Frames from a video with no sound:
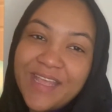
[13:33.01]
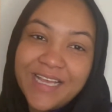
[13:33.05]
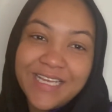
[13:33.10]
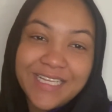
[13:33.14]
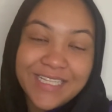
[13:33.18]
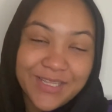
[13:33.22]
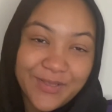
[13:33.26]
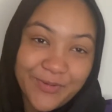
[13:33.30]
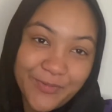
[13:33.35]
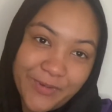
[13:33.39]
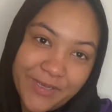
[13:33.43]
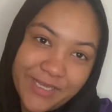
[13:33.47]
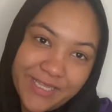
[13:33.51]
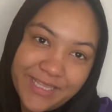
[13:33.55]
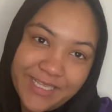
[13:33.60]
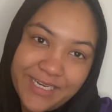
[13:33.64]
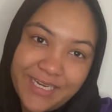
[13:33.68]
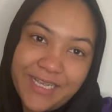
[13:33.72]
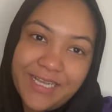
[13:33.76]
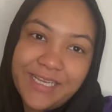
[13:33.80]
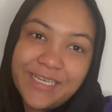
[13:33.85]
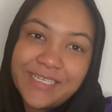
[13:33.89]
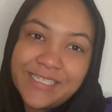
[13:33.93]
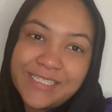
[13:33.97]
the way that
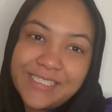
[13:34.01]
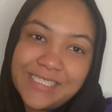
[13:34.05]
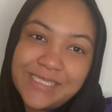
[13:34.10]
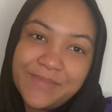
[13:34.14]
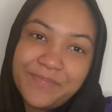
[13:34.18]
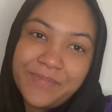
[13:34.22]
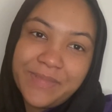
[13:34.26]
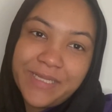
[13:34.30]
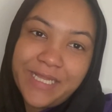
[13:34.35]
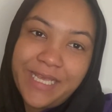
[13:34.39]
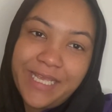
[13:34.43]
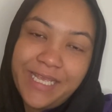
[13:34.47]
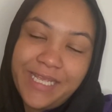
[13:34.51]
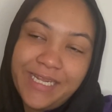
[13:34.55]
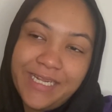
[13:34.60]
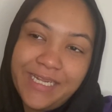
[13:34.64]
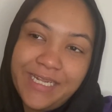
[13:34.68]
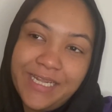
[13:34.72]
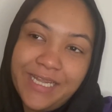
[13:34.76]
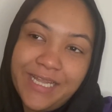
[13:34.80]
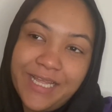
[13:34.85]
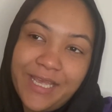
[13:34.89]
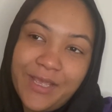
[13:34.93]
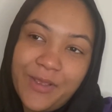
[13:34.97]
I explain
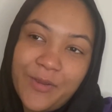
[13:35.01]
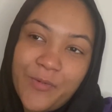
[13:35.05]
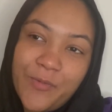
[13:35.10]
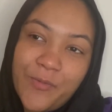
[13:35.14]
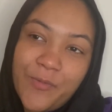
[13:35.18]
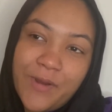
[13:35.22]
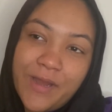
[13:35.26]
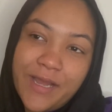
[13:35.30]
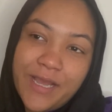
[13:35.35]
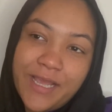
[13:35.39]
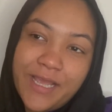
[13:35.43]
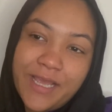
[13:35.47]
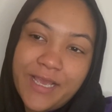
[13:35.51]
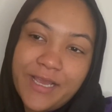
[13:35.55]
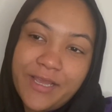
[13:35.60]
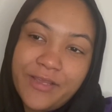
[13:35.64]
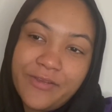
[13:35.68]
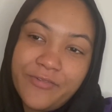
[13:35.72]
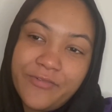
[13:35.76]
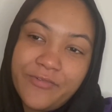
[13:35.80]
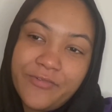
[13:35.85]
like why I